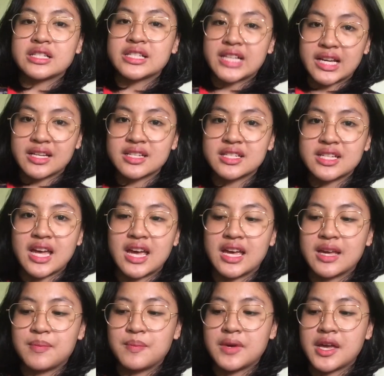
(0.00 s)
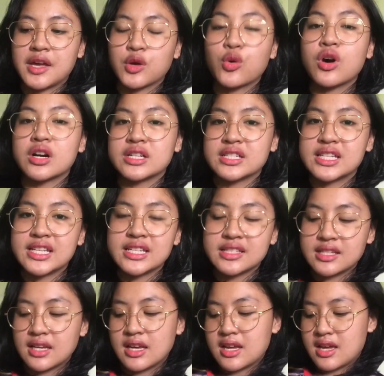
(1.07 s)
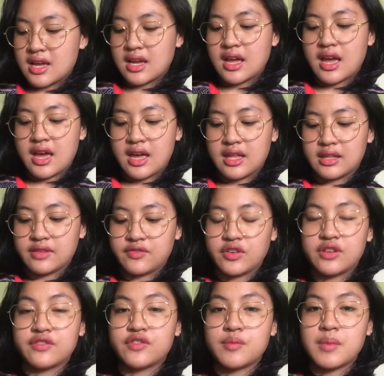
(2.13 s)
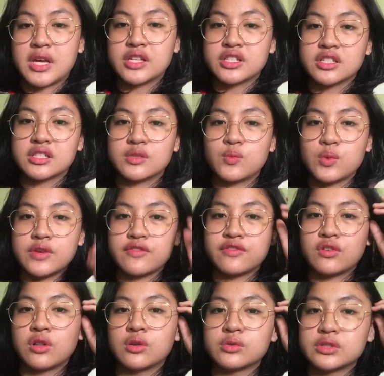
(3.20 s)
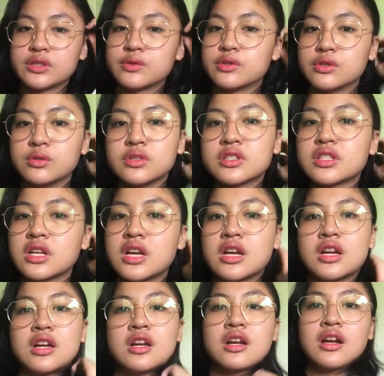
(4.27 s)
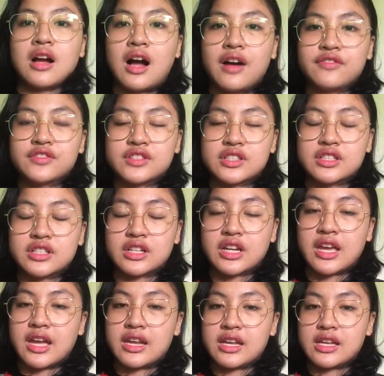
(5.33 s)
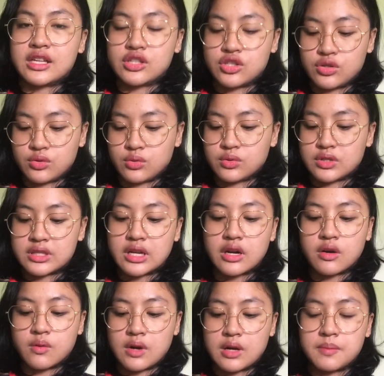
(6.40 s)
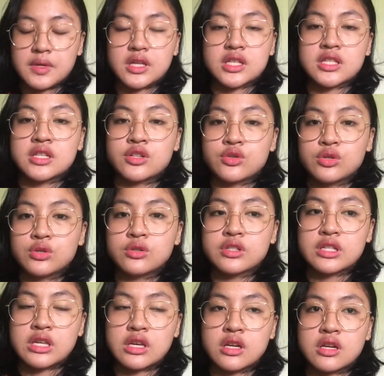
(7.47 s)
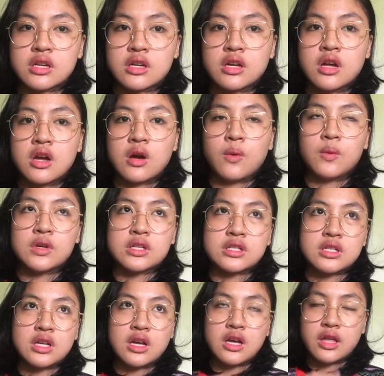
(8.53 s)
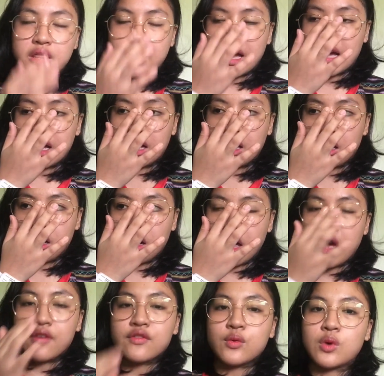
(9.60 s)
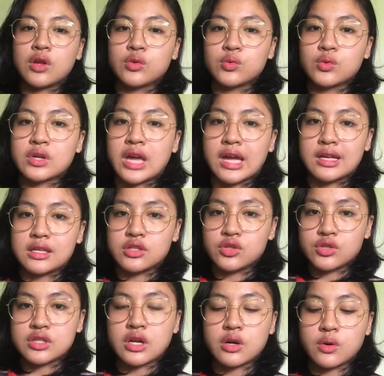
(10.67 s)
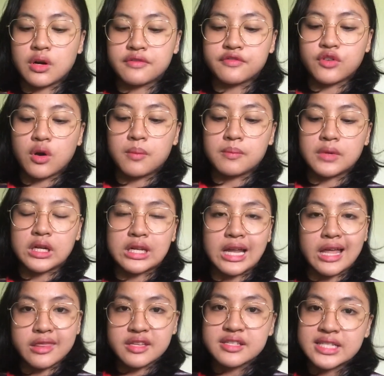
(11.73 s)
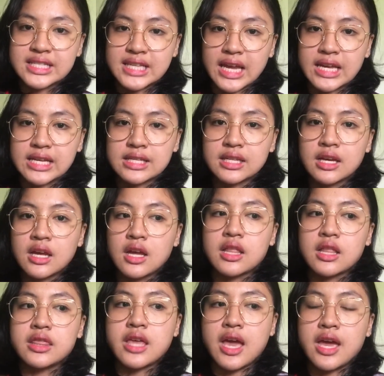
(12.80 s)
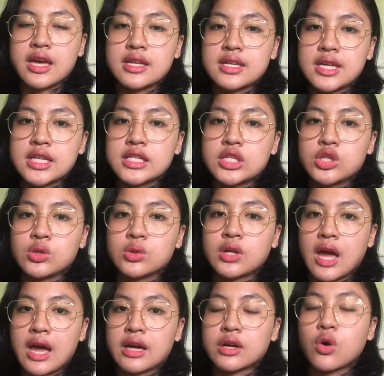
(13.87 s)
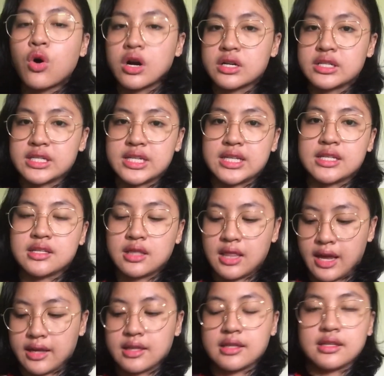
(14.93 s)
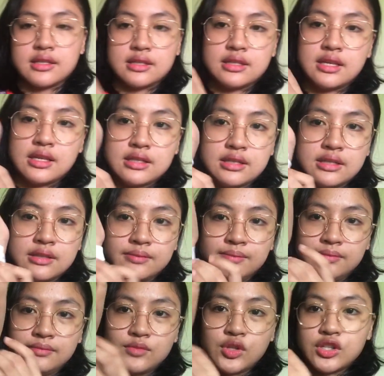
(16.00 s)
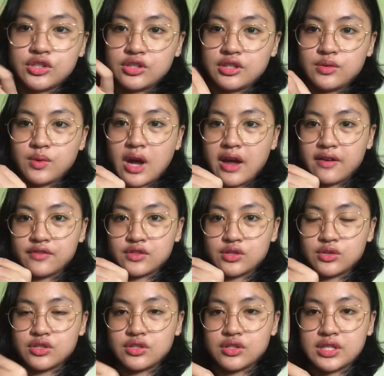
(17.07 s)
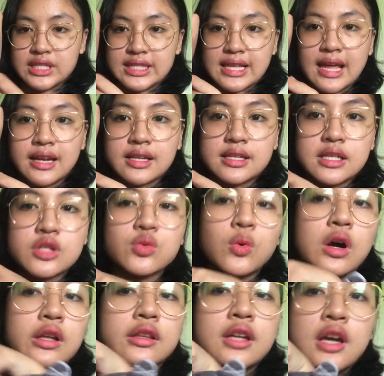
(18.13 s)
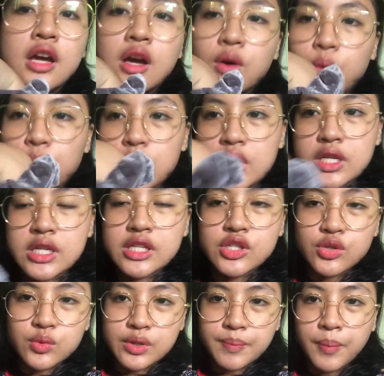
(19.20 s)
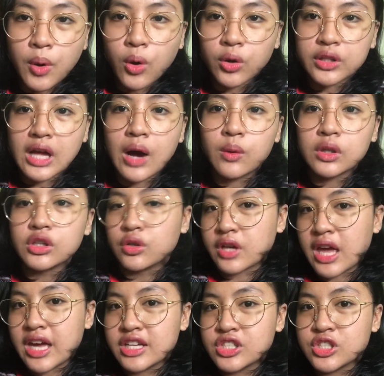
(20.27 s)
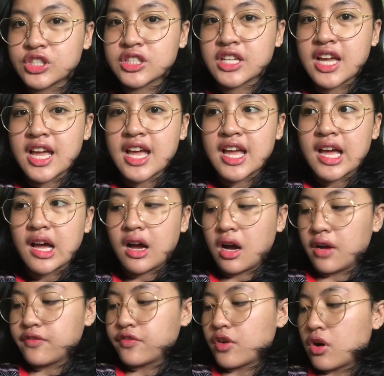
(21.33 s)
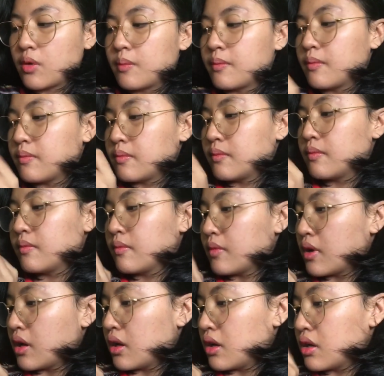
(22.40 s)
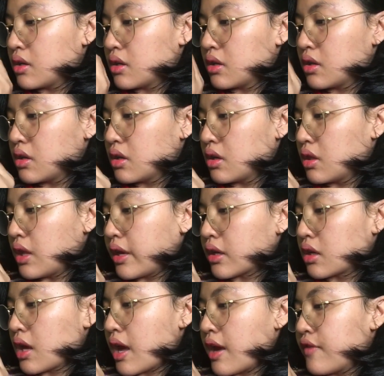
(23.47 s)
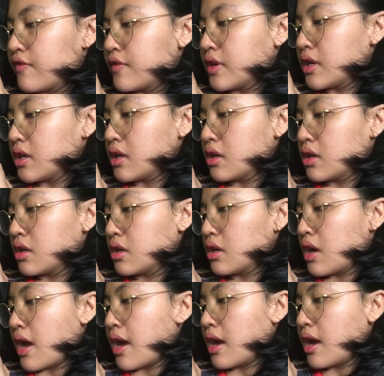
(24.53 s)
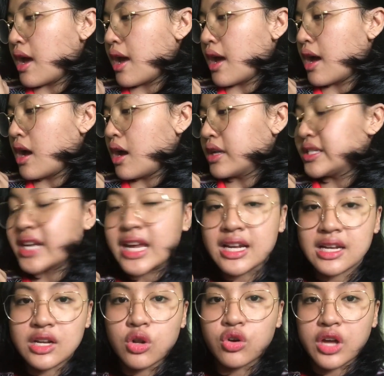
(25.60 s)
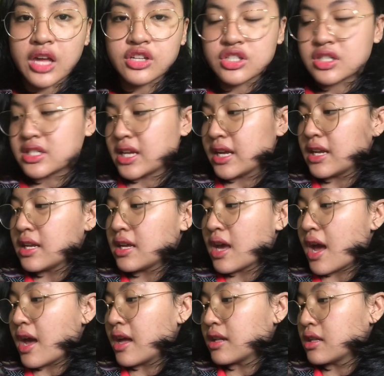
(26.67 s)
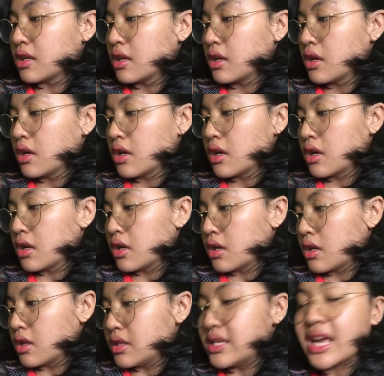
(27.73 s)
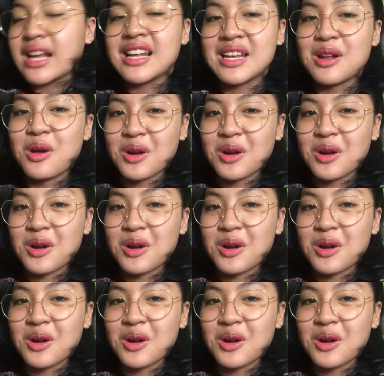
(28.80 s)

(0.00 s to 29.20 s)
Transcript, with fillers: second day being quarantined and for information we follow the rules after getting into Sarawak because the rules here was that everyone who get into Sarawak from another state they need to get quarantined like this we need we have to do this and this one we need to report our location from like every uh, daily location daily at daily